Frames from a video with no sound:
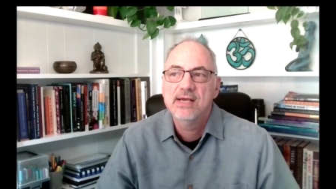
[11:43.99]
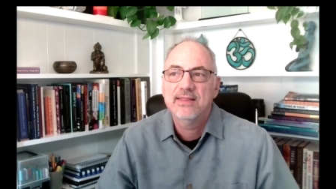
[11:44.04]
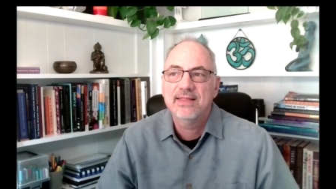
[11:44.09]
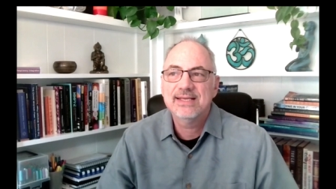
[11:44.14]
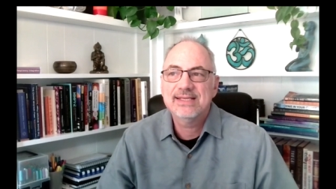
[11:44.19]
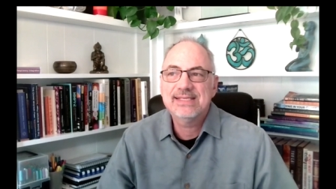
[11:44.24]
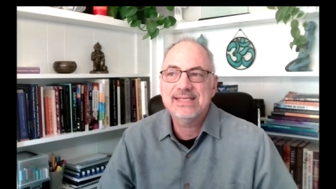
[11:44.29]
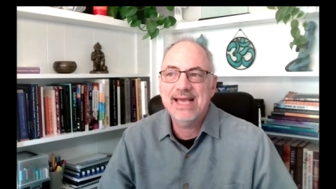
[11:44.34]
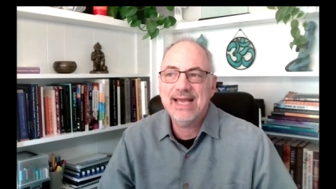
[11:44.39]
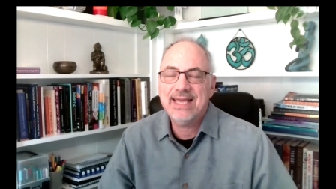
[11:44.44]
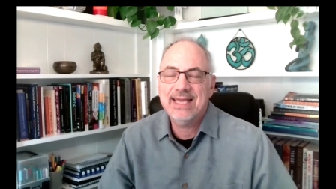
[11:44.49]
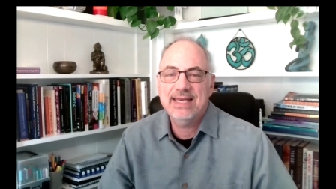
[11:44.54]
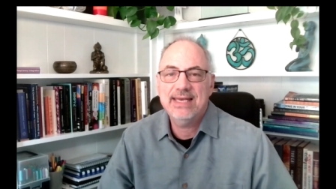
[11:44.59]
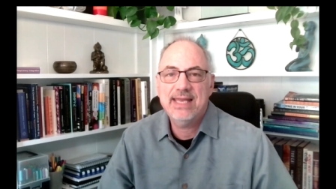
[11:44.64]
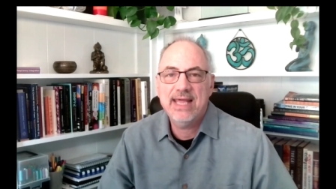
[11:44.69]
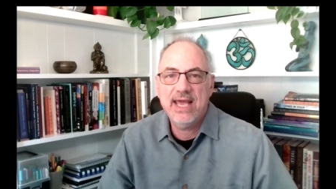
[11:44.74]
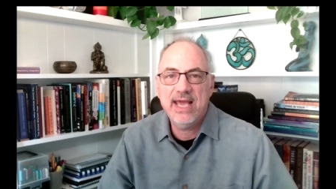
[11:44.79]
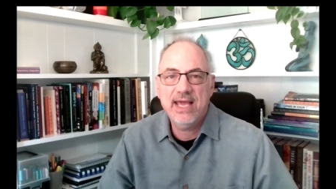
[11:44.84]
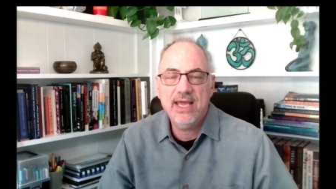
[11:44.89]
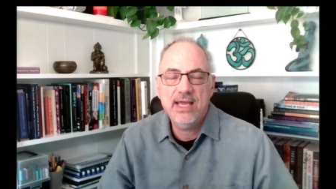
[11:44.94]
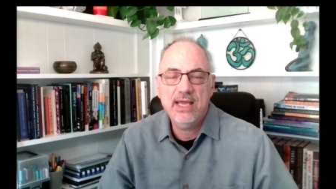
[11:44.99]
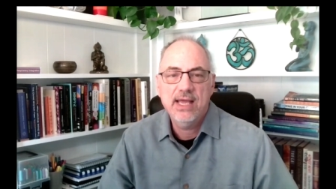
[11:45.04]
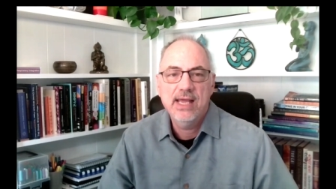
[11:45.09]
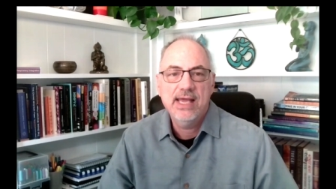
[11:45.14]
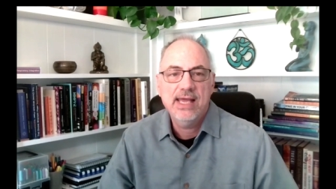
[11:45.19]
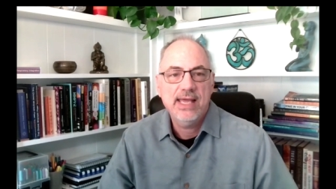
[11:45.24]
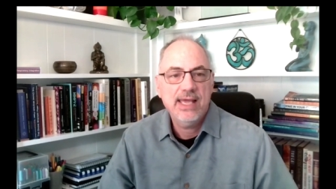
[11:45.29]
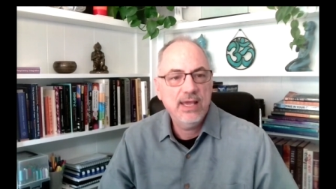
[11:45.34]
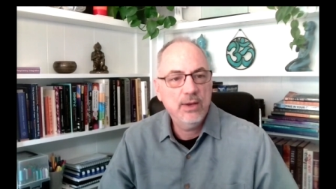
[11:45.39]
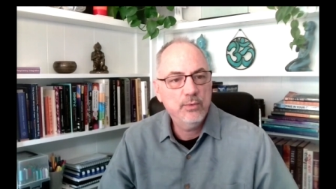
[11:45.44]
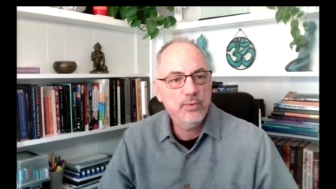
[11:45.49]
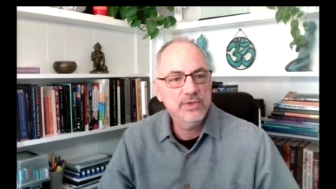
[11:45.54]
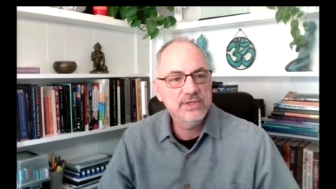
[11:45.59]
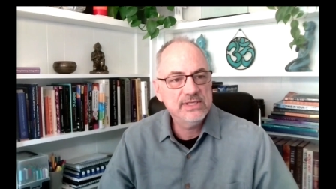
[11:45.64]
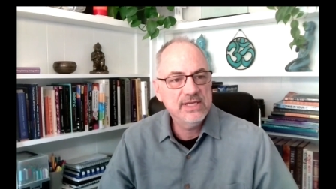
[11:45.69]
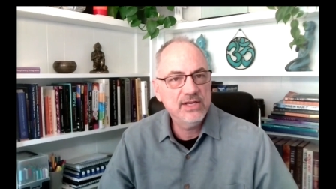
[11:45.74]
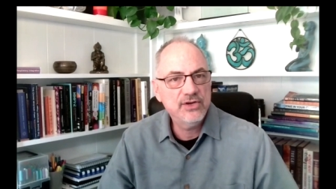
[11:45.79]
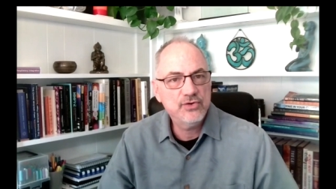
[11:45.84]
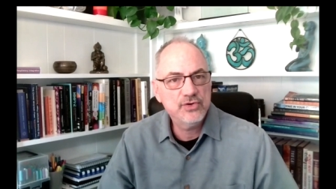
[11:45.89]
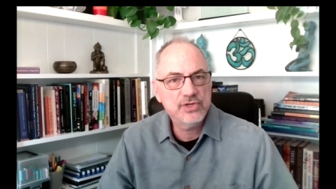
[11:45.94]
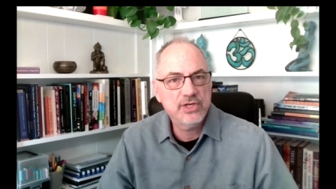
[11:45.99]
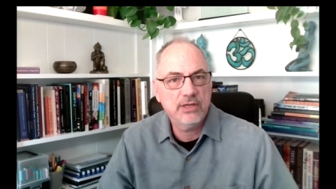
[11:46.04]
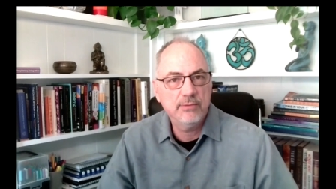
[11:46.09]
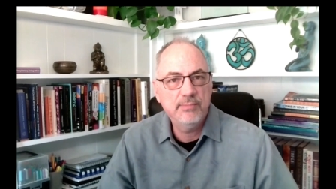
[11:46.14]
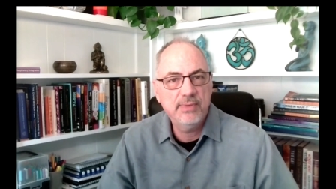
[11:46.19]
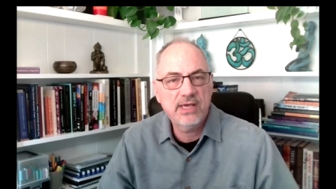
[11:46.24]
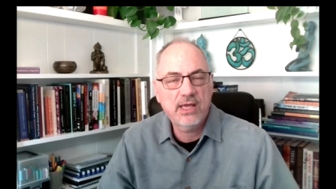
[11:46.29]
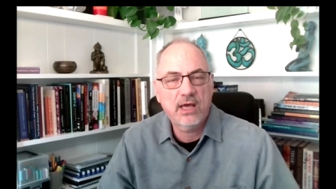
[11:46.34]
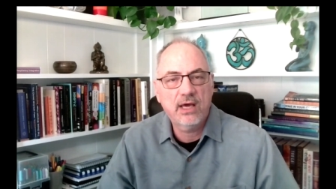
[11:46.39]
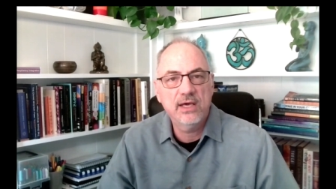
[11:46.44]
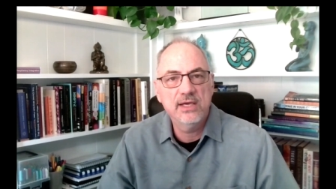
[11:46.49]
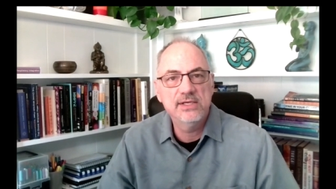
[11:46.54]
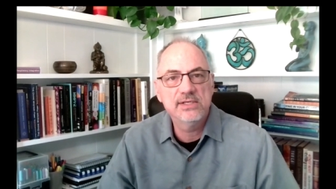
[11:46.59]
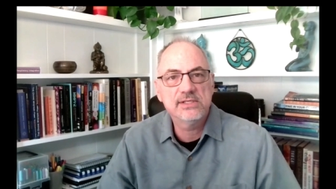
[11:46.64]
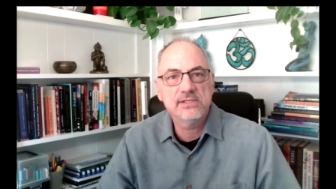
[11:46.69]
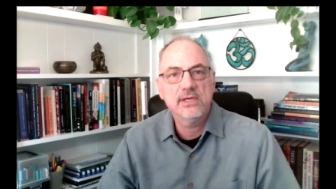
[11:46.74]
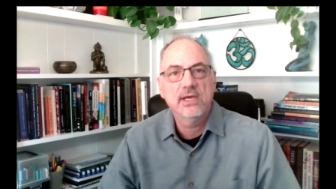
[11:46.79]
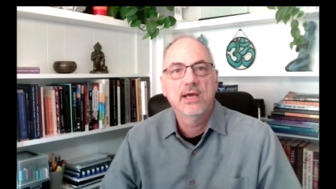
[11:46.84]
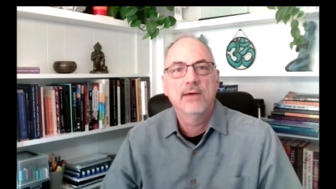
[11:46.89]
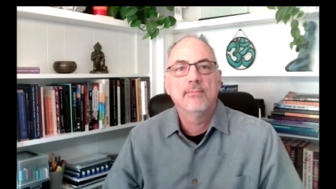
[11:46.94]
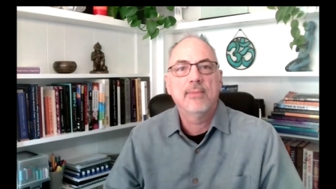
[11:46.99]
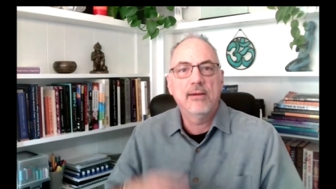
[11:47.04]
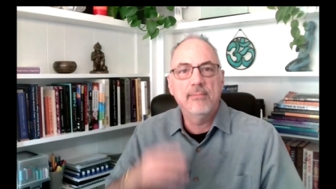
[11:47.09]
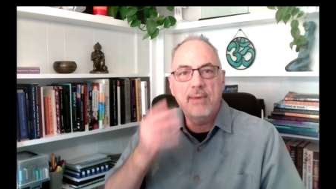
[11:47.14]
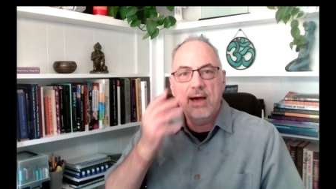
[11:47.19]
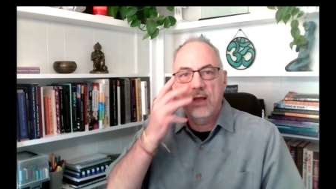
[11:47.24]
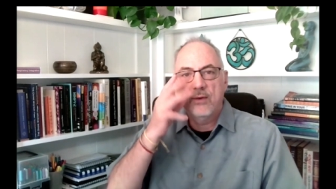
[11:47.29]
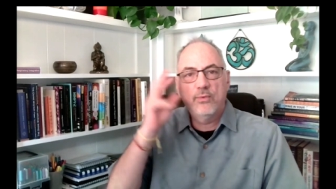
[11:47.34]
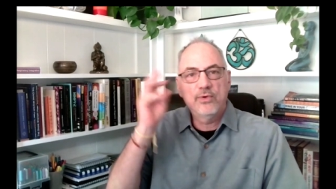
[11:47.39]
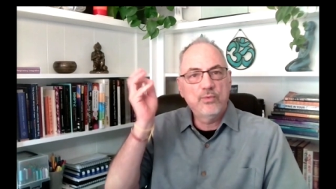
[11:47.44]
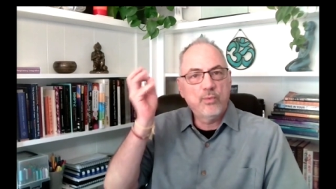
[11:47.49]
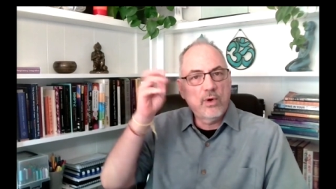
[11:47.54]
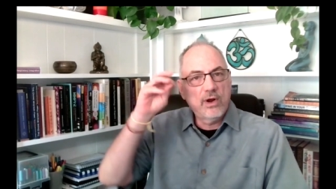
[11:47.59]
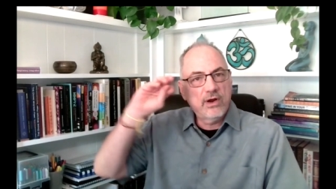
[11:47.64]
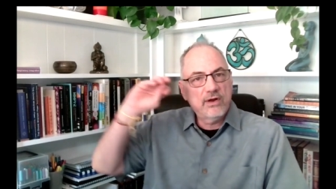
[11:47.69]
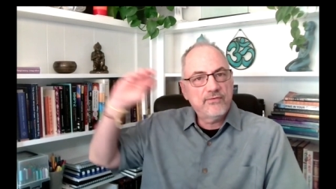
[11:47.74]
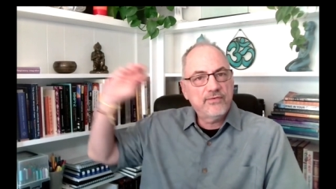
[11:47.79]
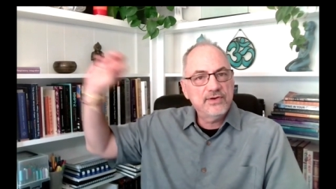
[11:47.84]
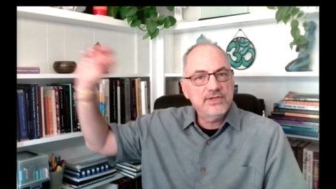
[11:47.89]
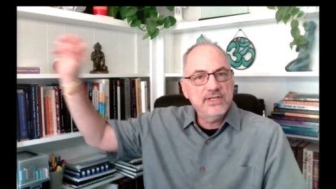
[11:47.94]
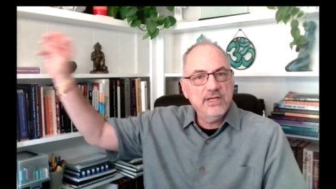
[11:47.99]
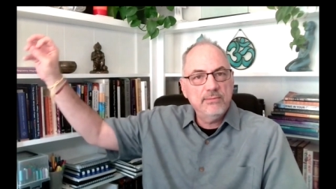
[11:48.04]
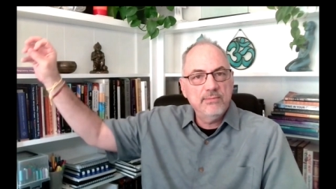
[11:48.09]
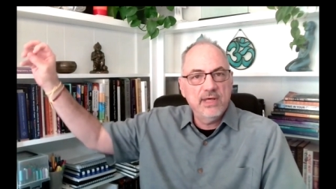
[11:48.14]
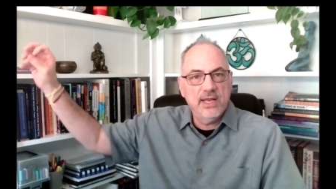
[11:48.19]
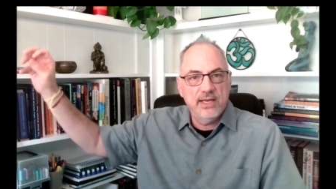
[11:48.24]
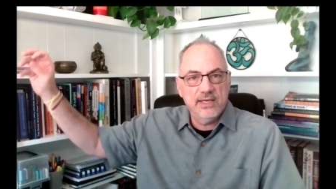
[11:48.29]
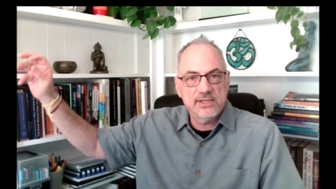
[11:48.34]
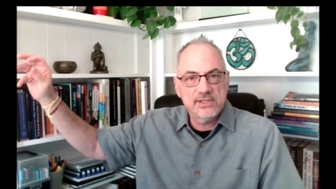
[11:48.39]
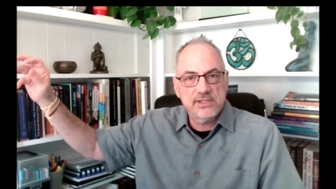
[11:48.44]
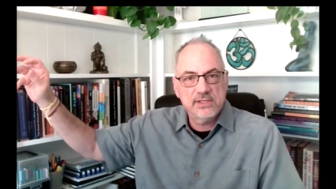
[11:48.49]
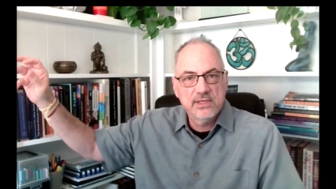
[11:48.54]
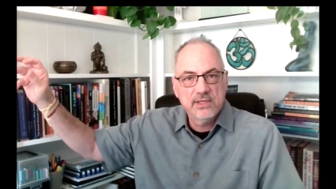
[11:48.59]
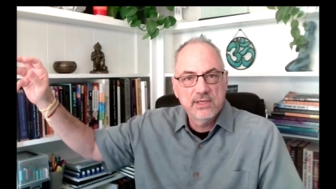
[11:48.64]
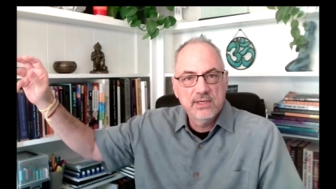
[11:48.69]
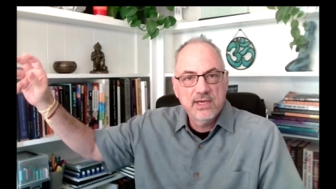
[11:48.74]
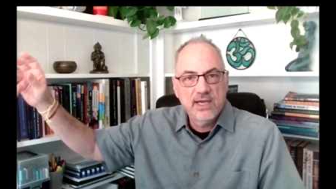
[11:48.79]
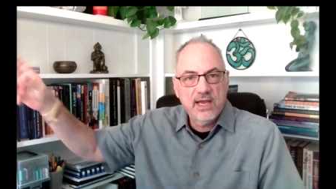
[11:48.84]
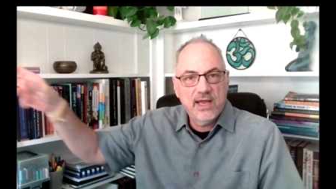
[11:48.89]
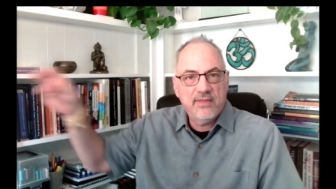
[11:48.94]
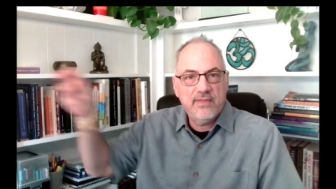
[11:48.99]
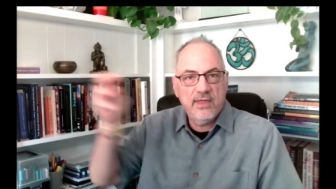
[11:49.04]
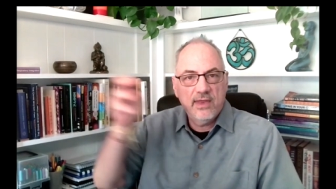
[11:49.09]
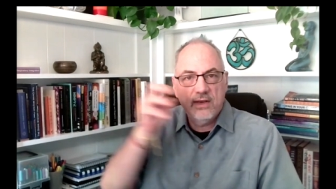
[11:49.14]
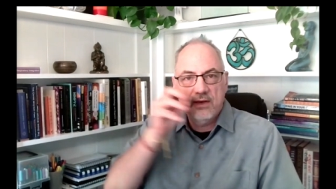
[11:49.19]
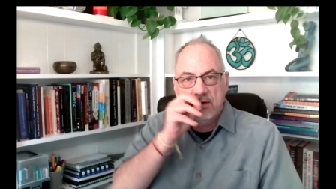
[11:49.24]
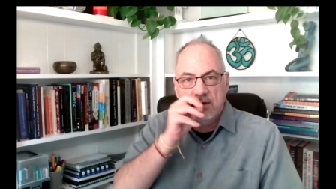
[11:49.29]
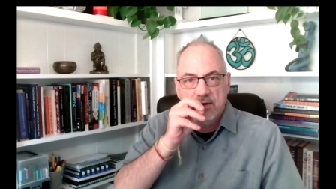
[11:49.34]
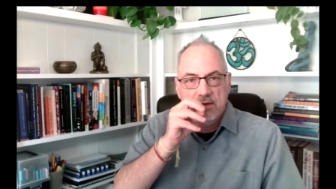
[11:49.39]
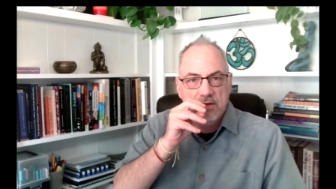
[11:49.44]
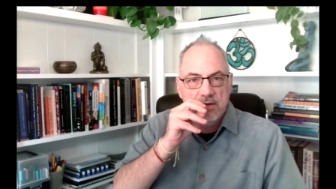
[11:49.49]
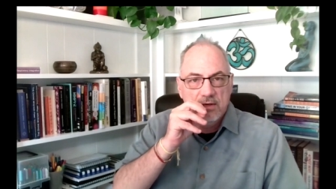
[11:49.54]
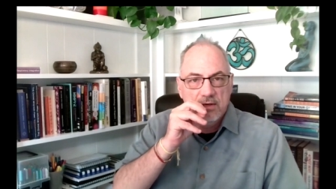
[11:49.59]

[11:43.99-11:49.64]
The second day, it was interesting because my mind would wander for 10 minutes, and then